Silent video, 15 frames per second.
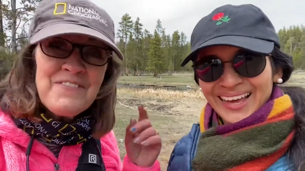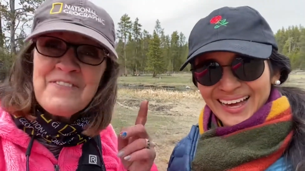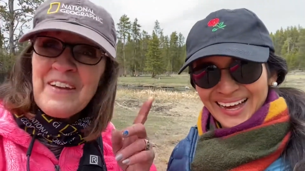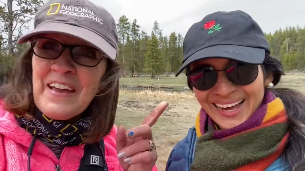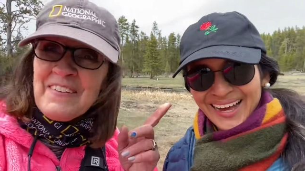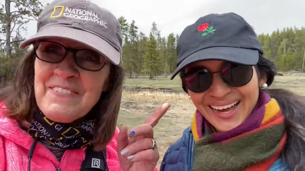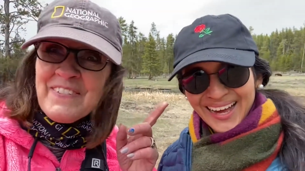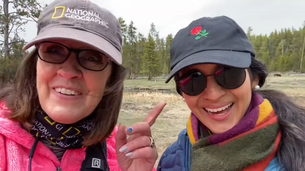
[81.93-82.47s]

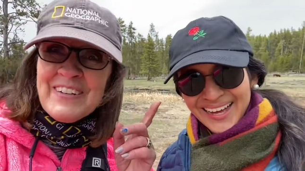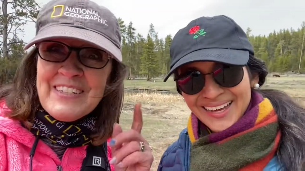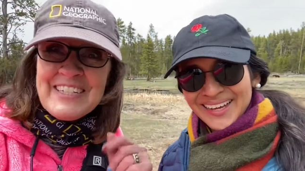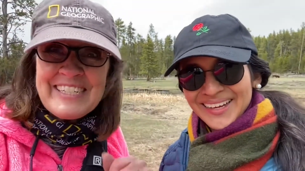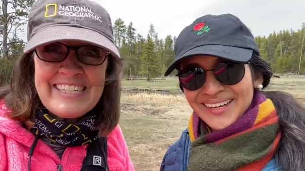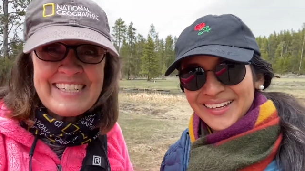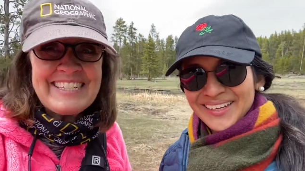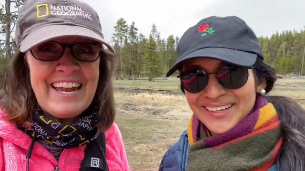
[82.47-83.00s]
Speaker 1: Faithful.
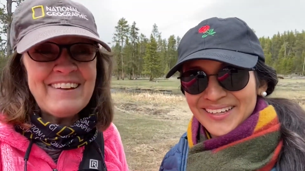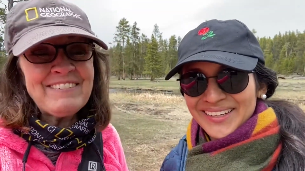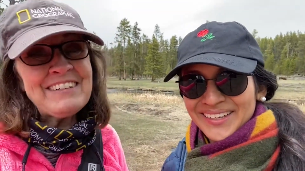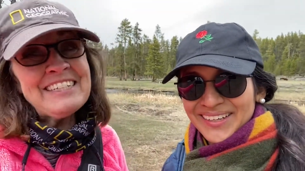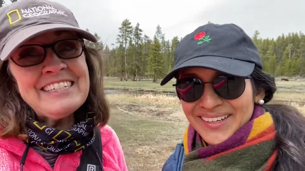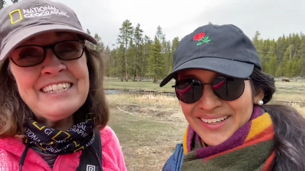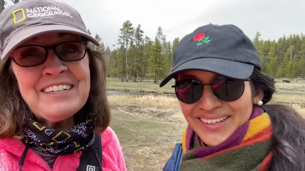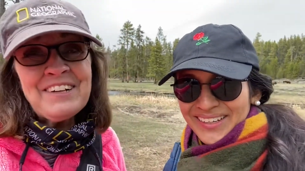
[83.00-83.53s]
She's never
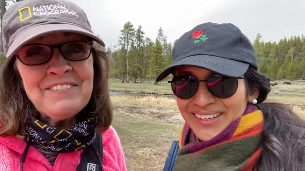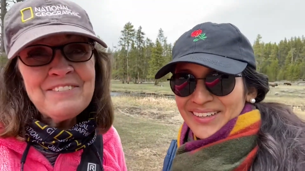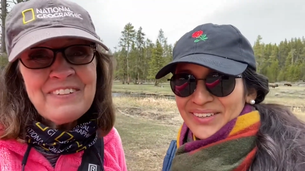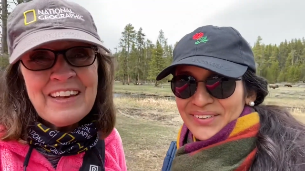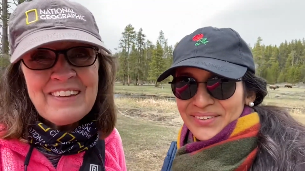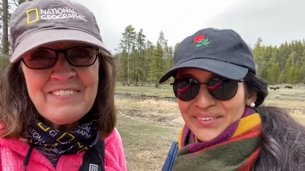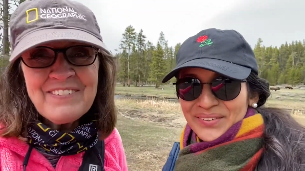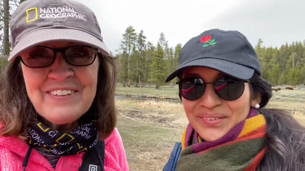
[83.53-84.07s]
seen Old
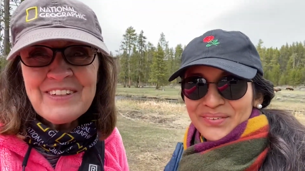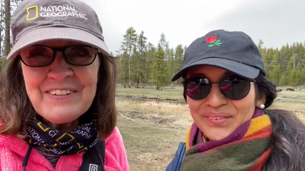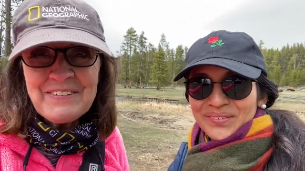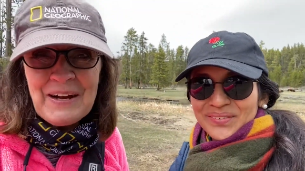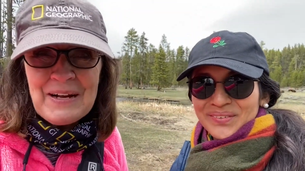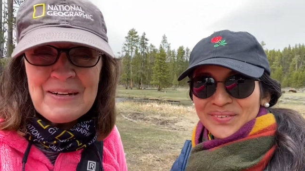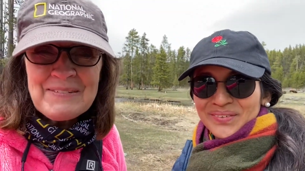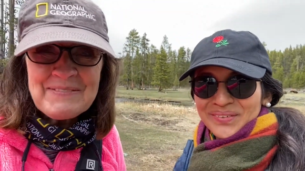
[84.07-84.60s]
Faithful, we
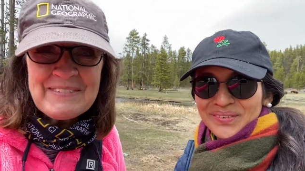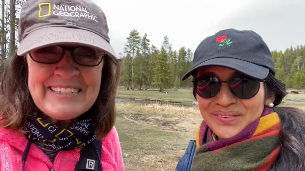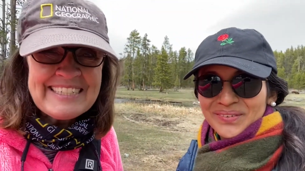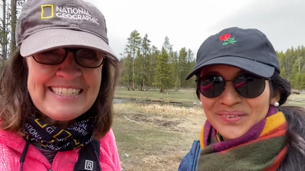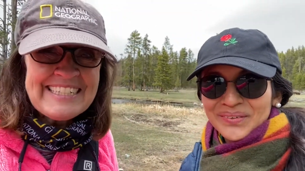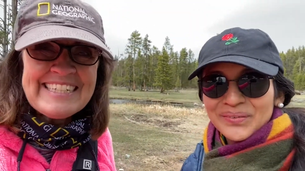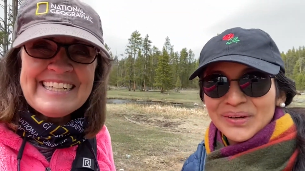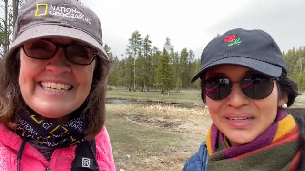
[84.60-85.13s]

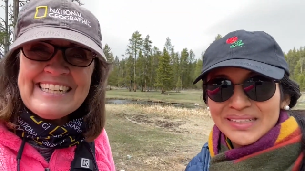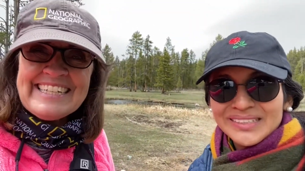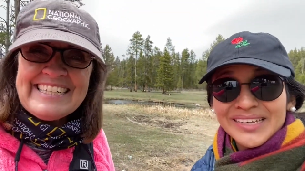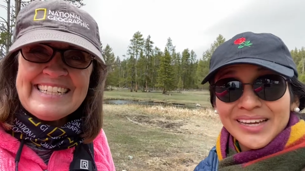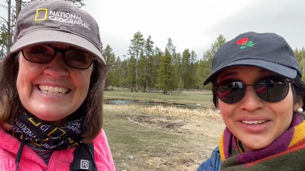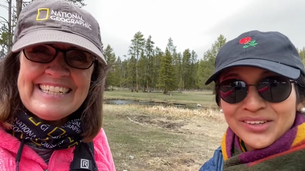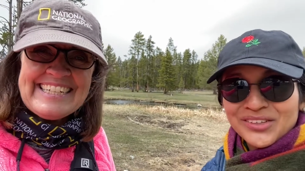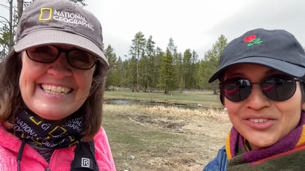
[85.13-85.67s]
we'll
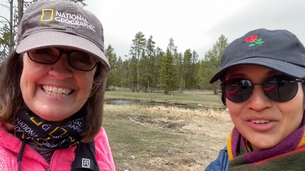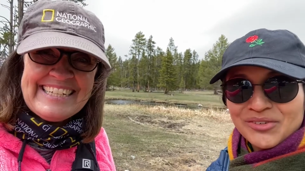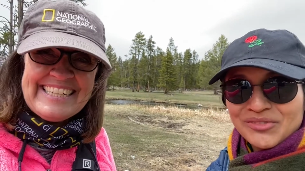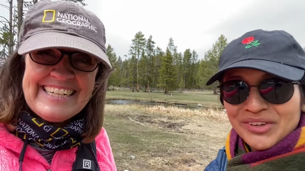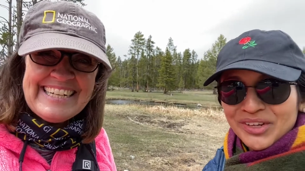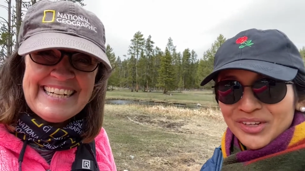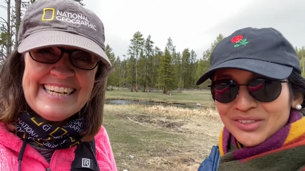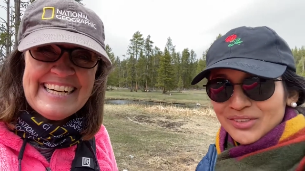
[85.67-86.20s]
send you some
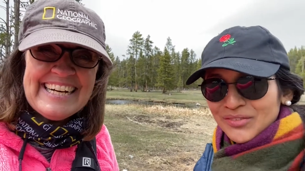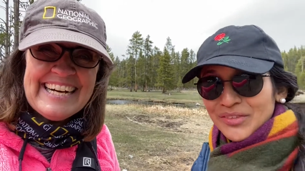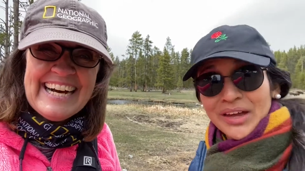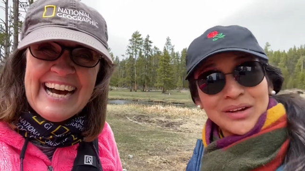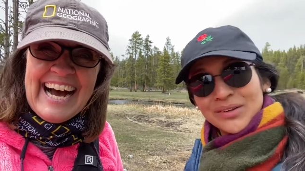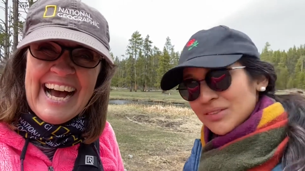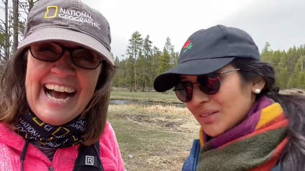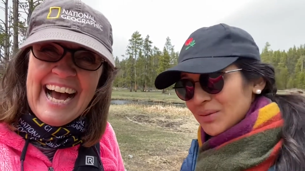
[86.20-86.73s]
videos of that
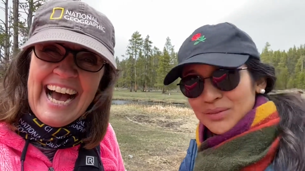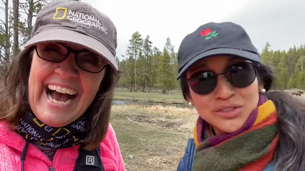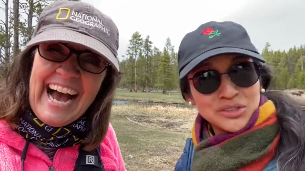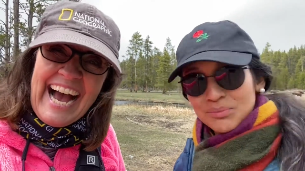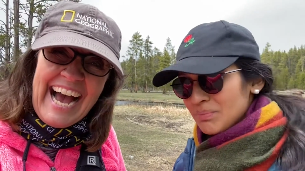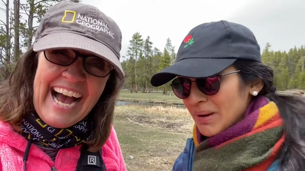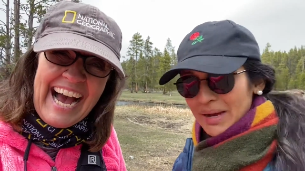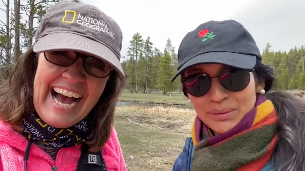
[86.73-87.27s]
because that was just
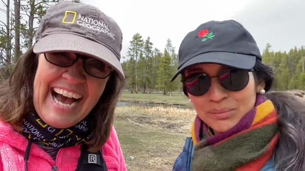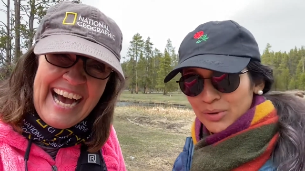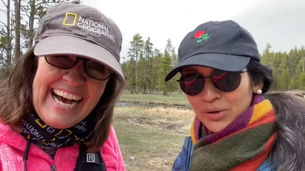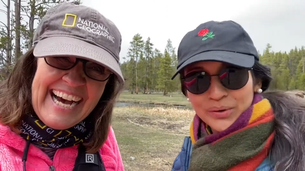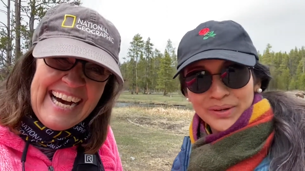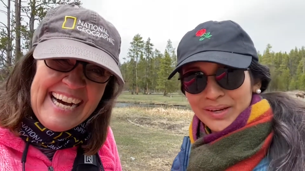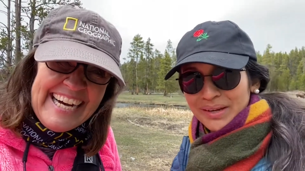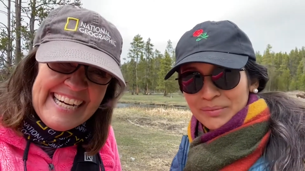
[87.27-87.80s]

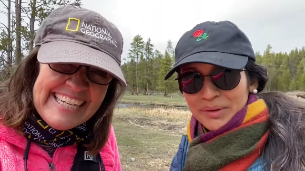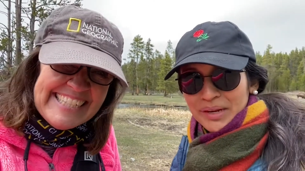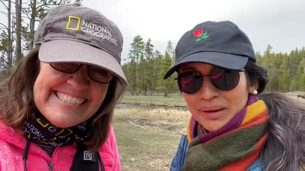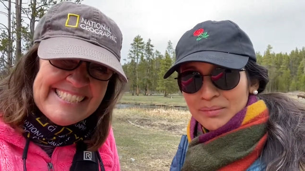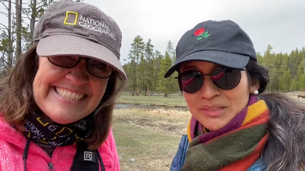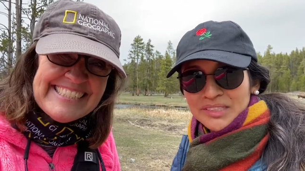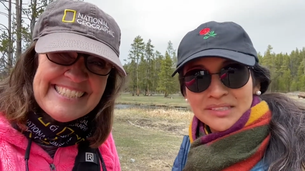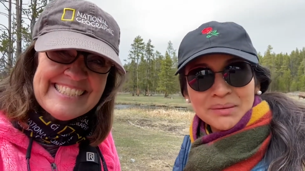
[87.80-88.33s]
mind-blowing i mean
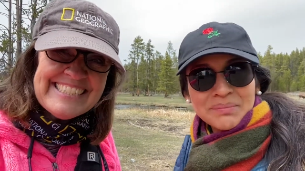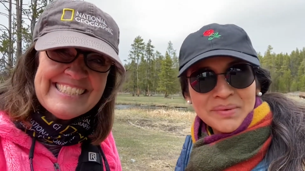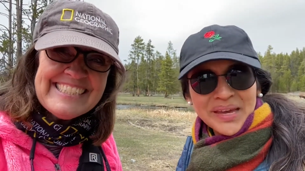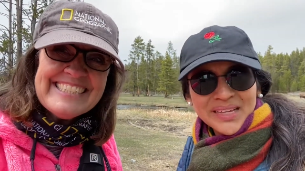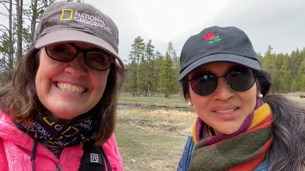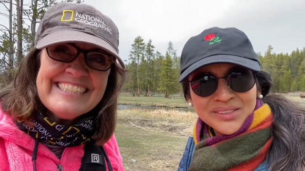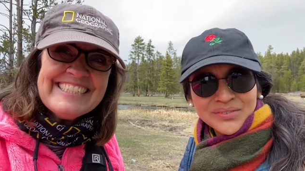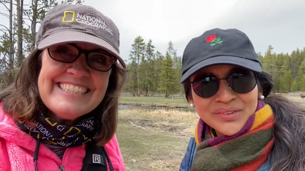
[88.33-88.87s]
i'm just
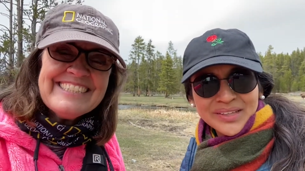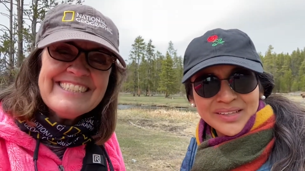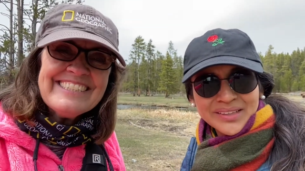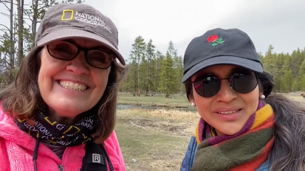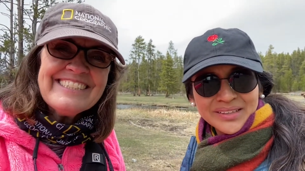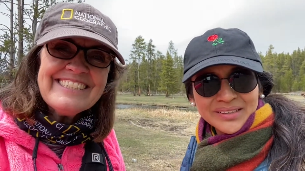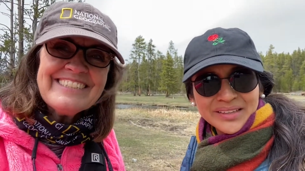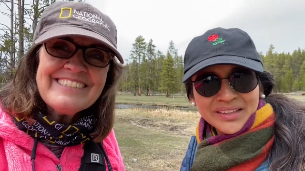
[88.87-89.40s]
amazed of like
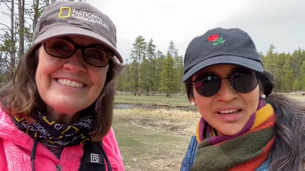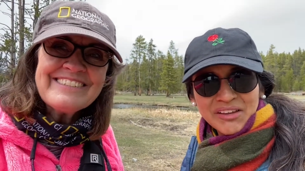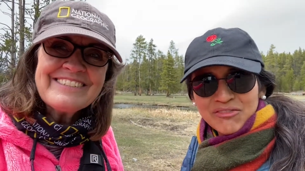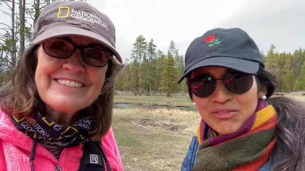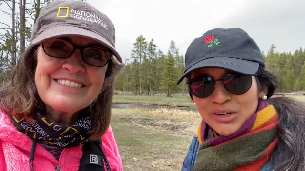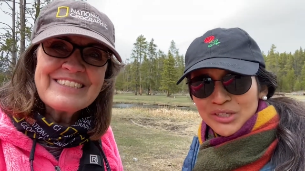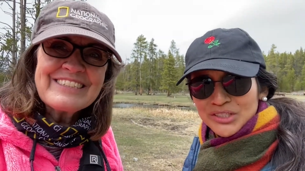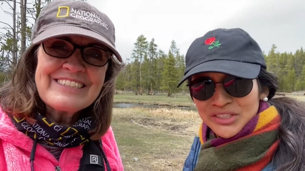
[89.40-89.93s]
the the
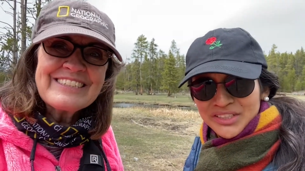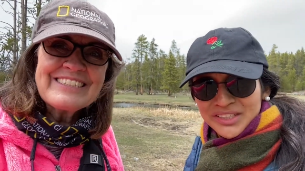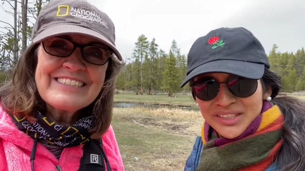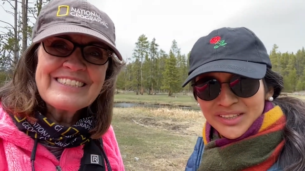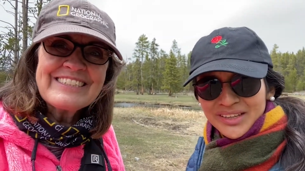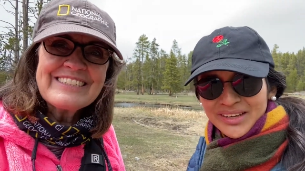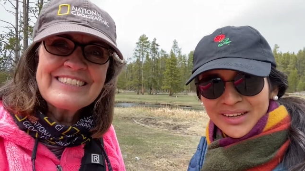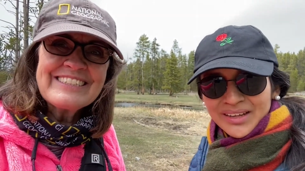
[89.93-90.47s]
diversity that